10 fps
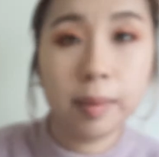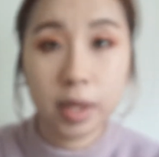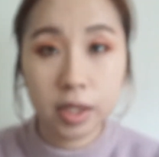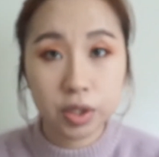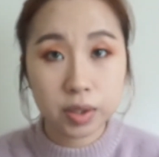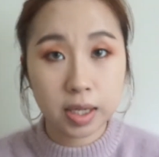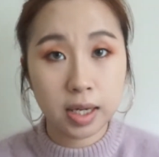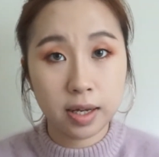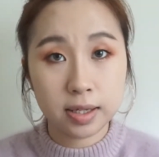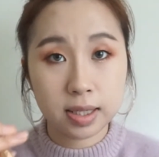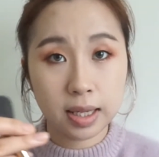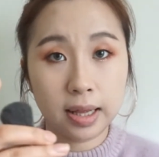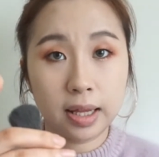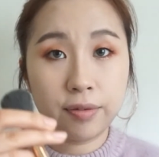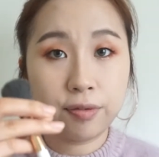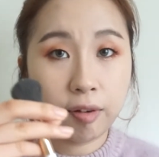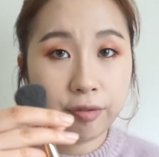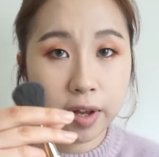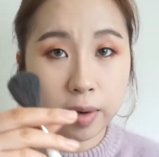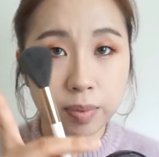I want to use a slightly
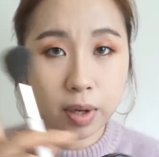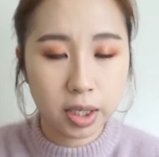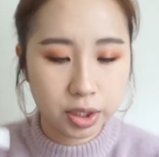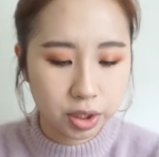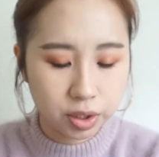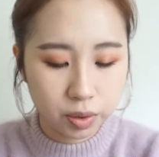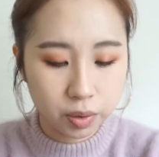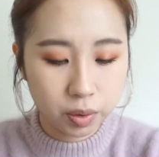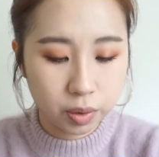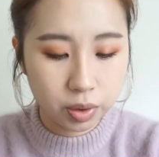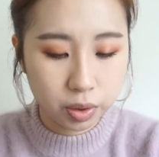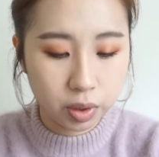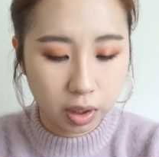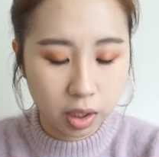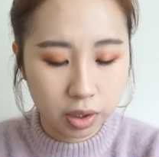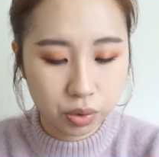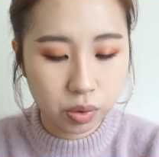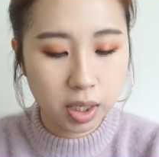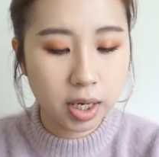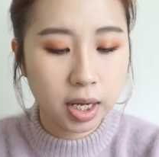fluffier brush to do the
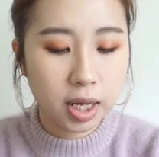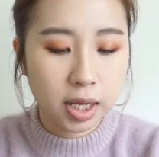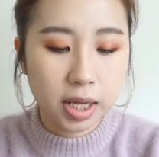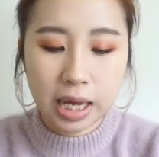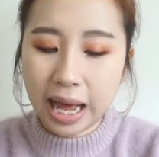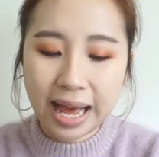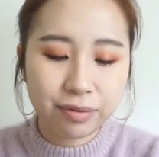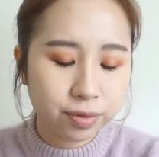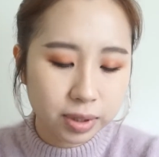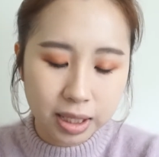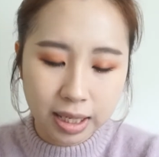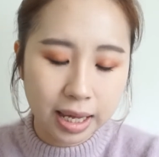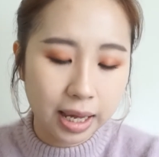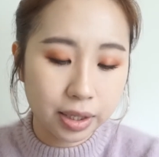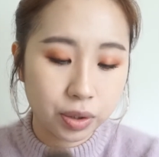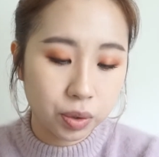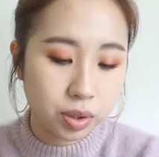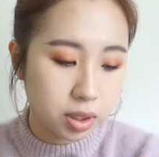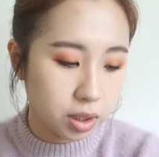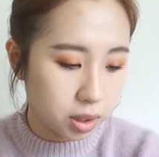contour. I really can't use
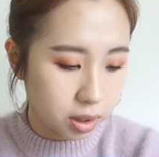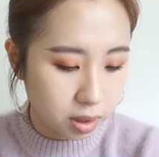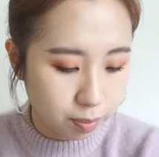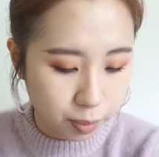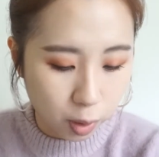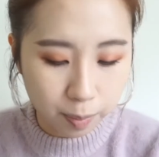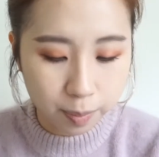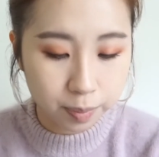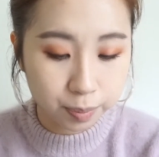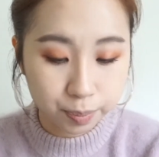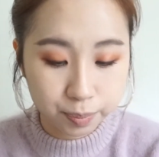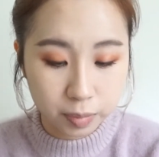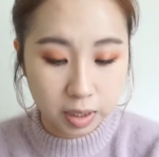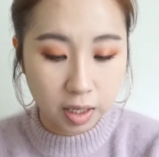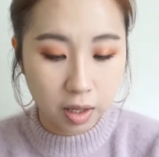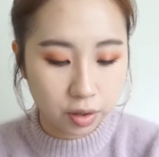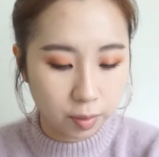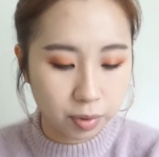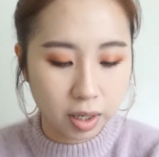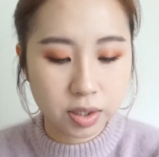the other
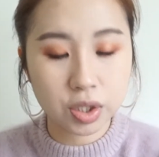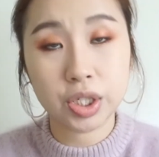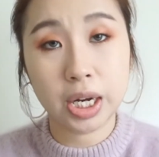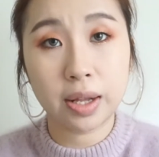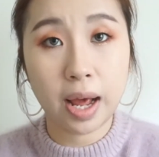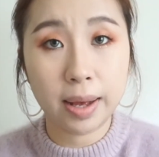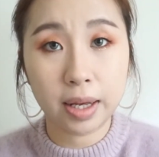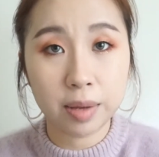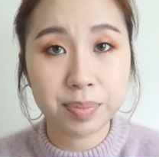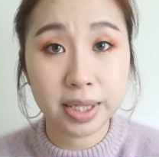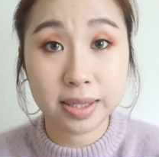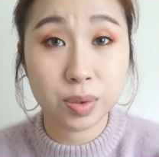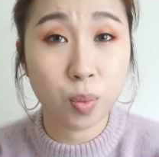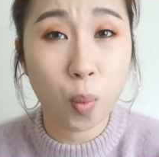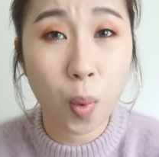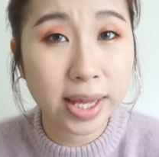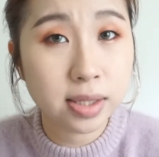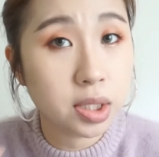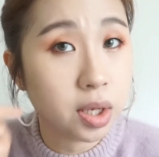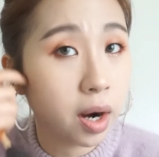bronzer shade that I got because it's way
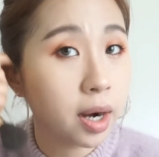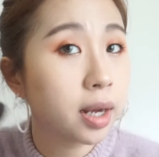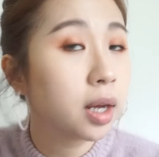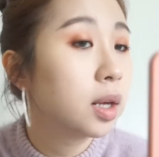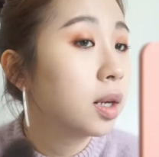too dark.